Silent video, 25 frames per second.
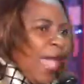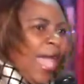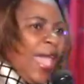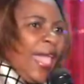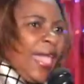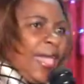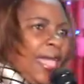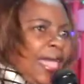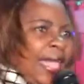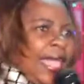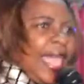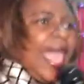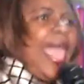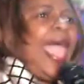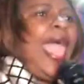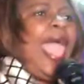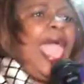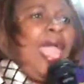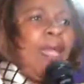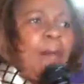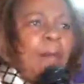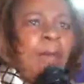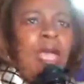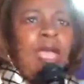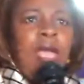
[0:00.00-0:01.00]
where he
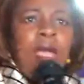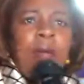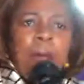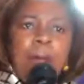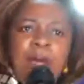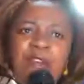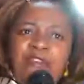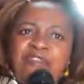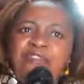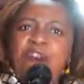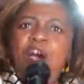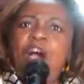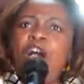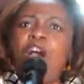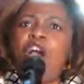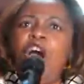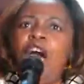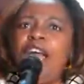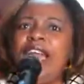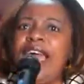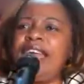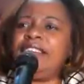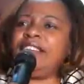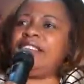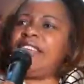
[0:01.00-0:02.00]
came before
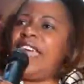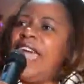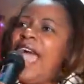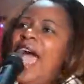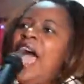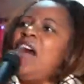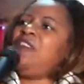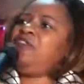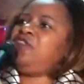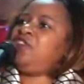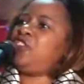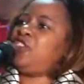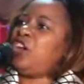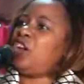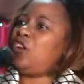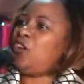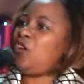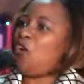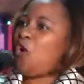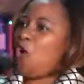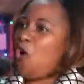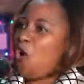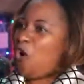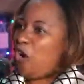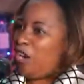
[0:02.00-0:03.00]
God and said, after
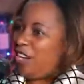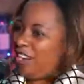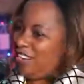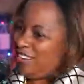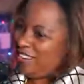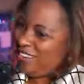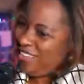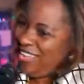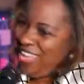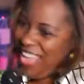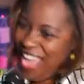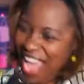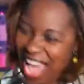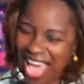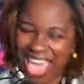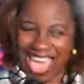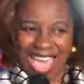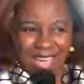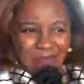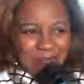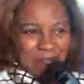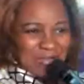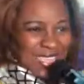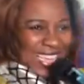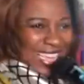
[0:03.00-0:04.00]
all, I
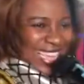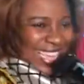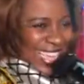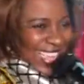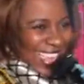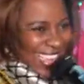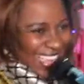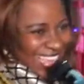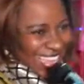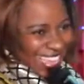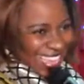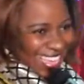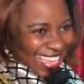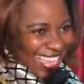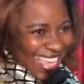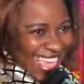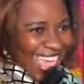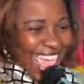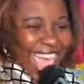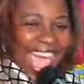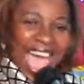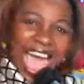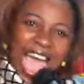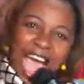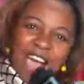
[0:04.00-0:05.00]
am the
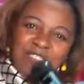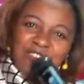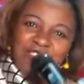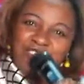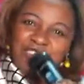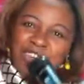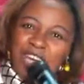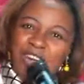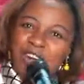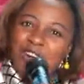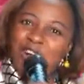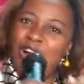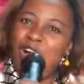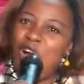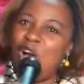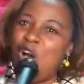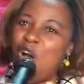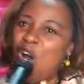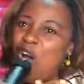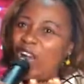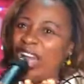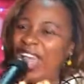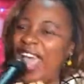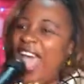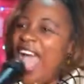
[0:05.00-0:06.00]
king. After
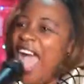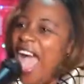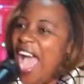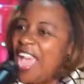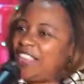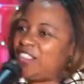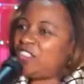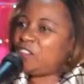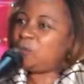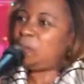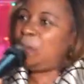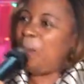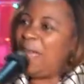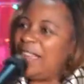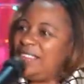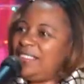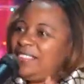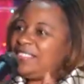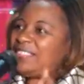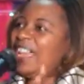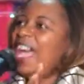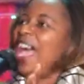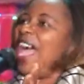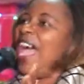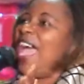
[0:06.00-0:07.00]
all, I
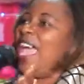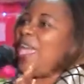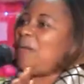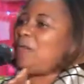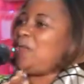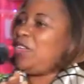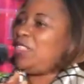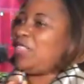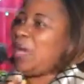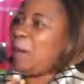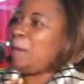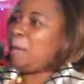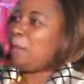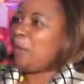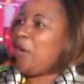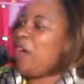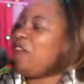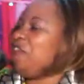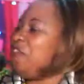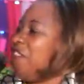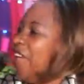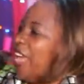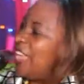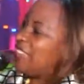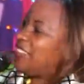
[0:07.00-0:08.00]
spent time with the
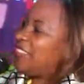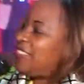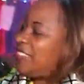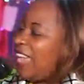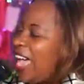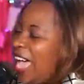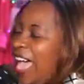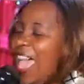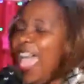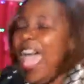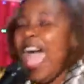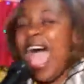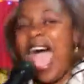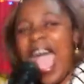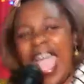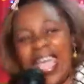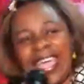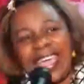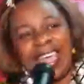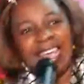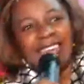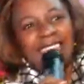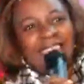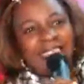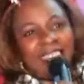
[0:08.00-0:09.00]
prophets.
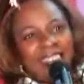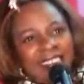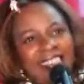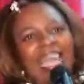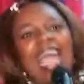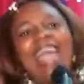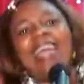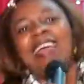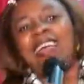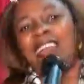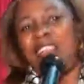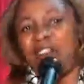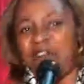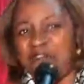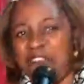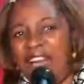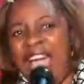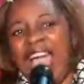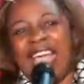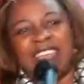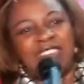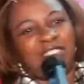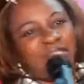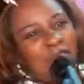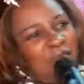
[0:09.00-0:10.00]
I can
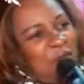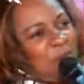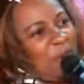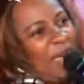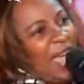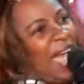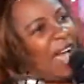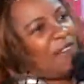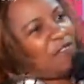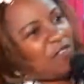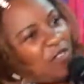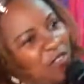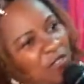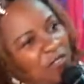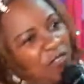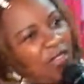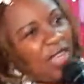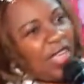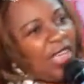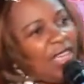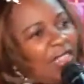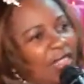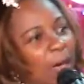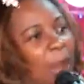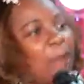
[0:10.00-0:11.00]
sacrifice on behalf
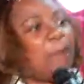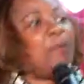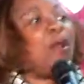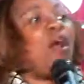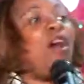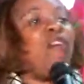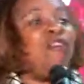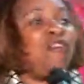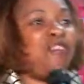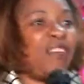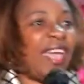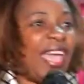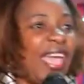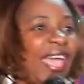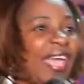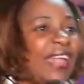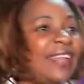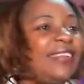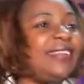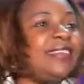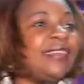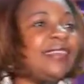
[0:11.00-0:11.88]
of the prophet.